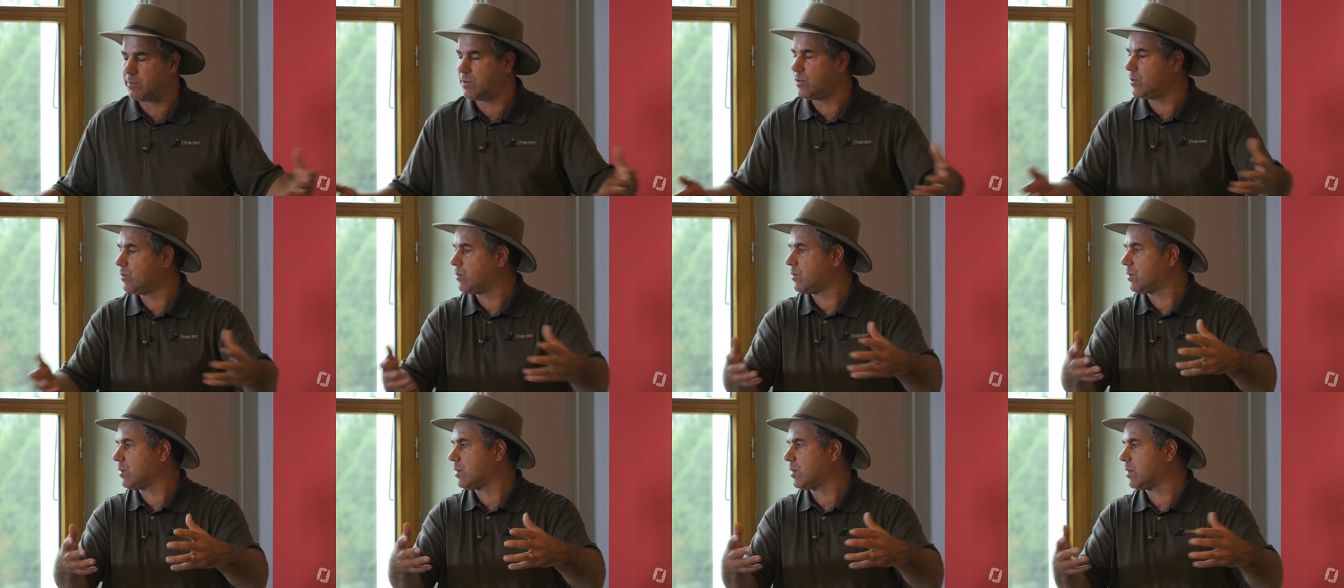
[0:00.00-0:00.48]

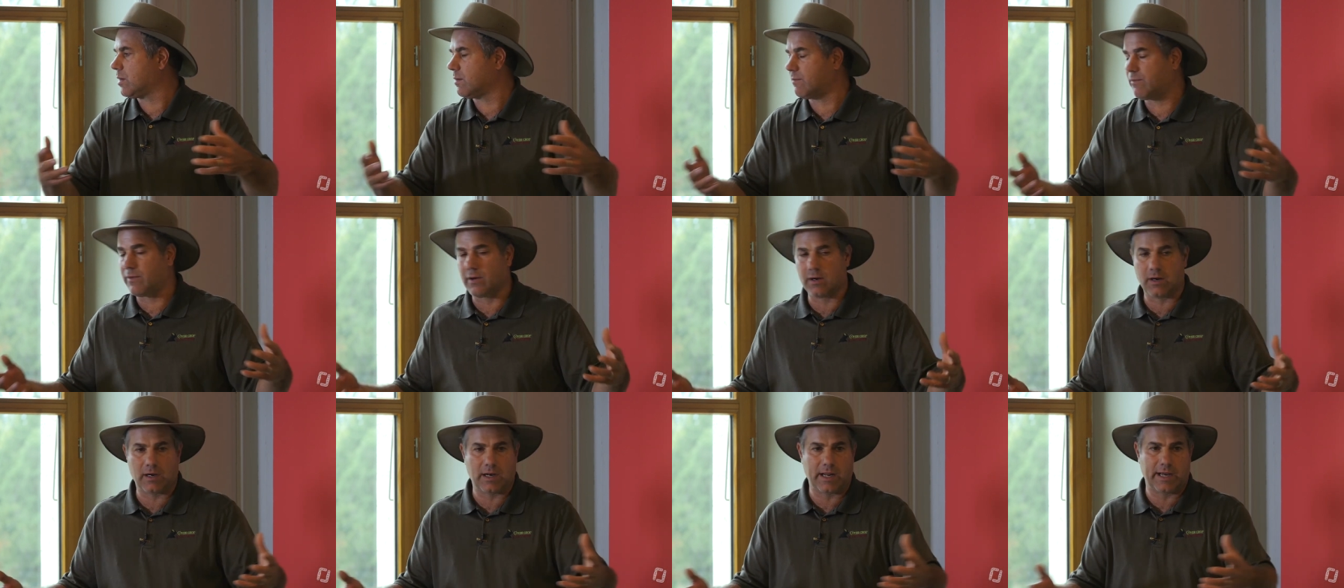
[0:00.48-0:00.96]
manure, or
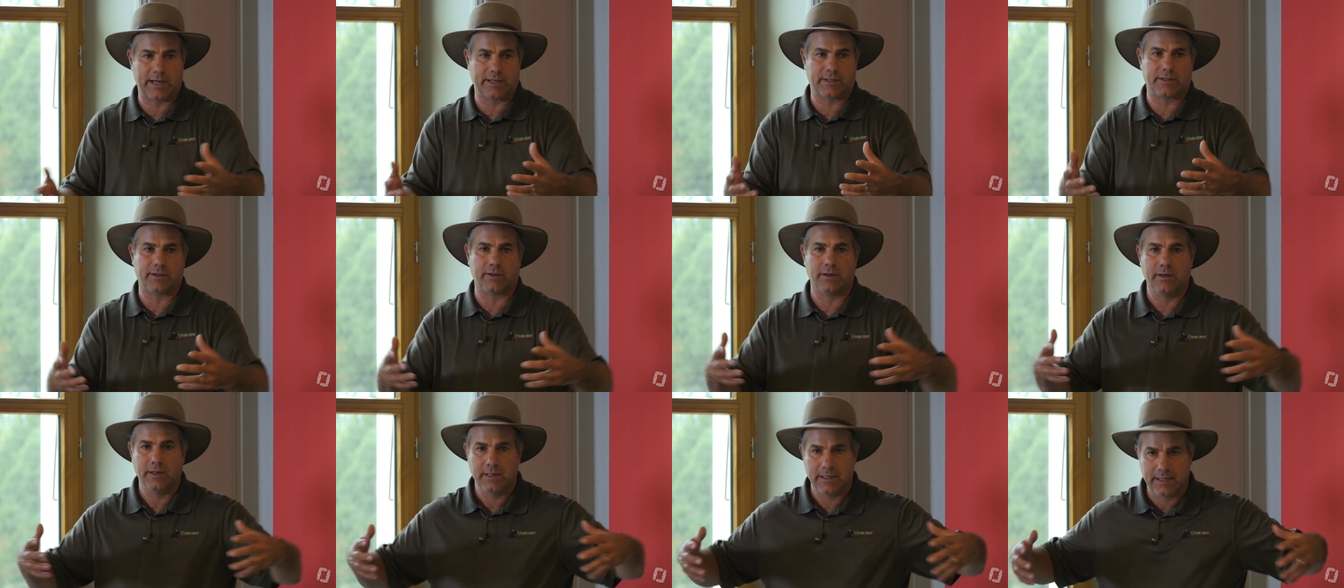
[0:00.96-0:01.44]

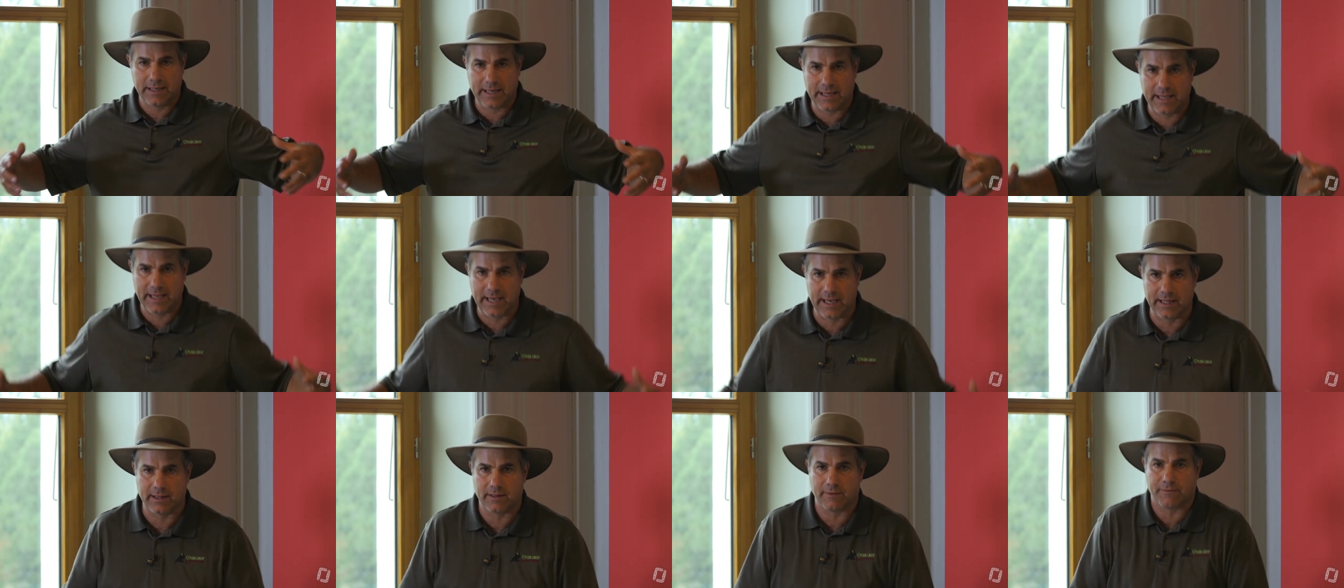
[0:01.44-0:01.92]
fertilizer to
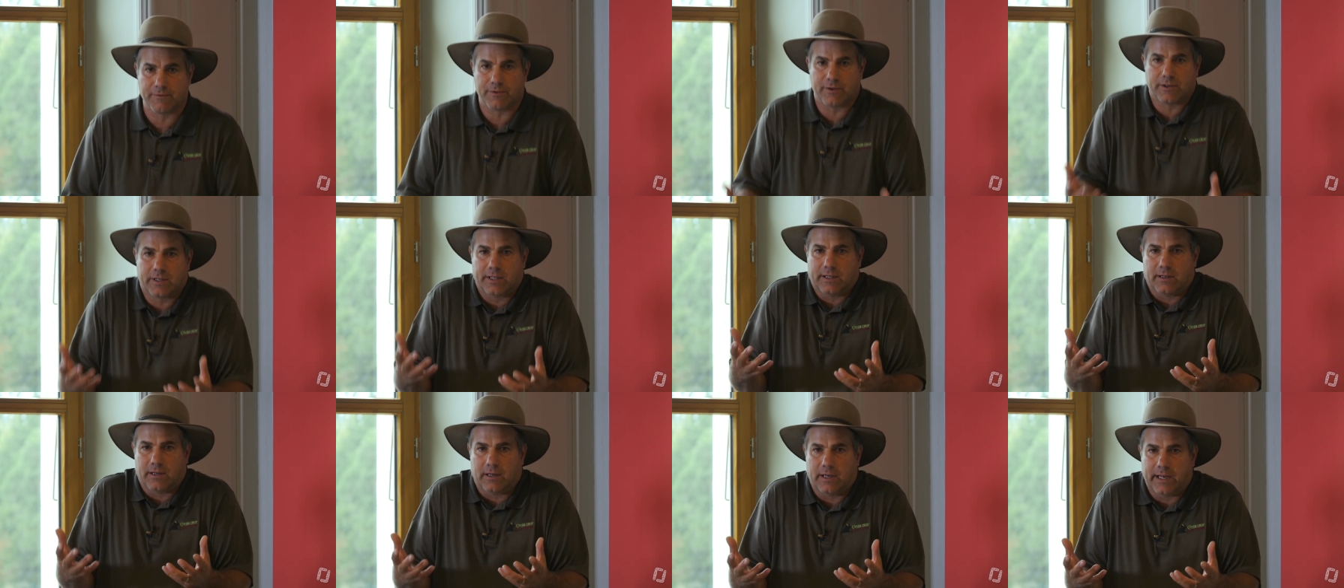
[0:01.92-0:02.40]
get the
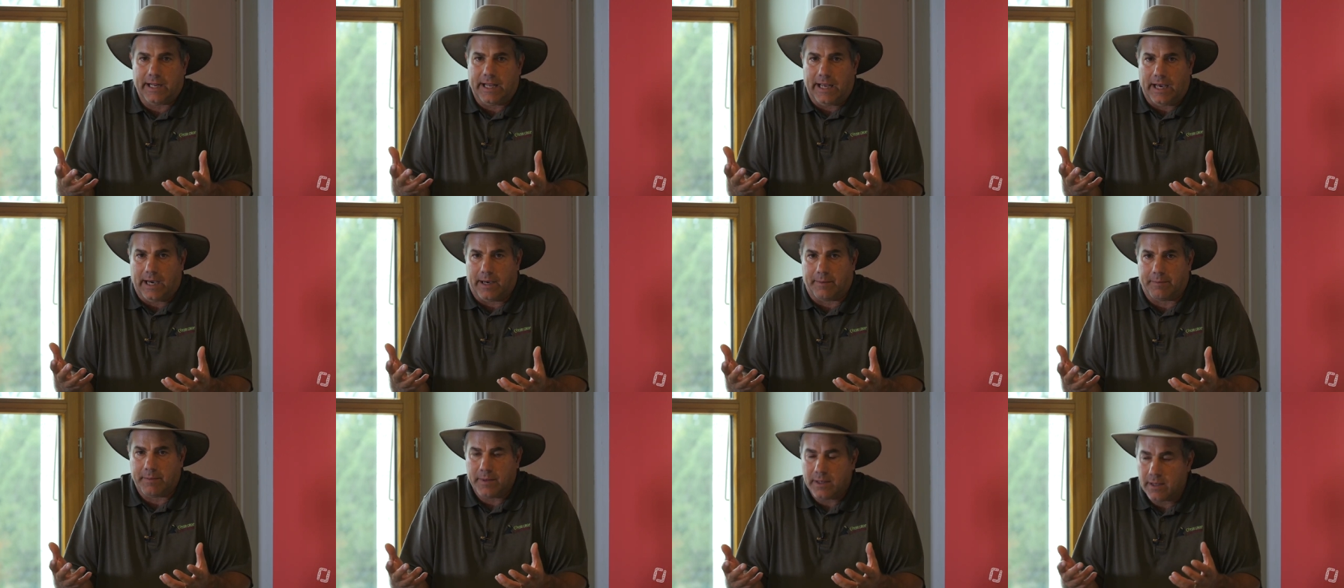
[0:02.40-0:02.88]
fertility
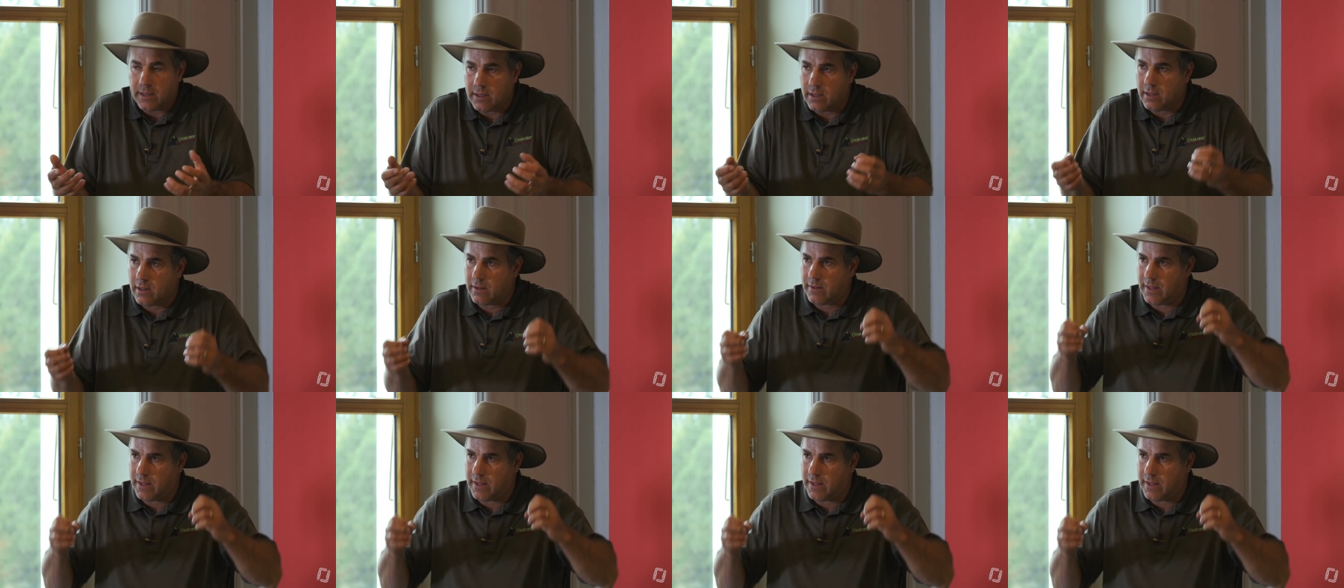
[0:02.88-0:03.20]
up,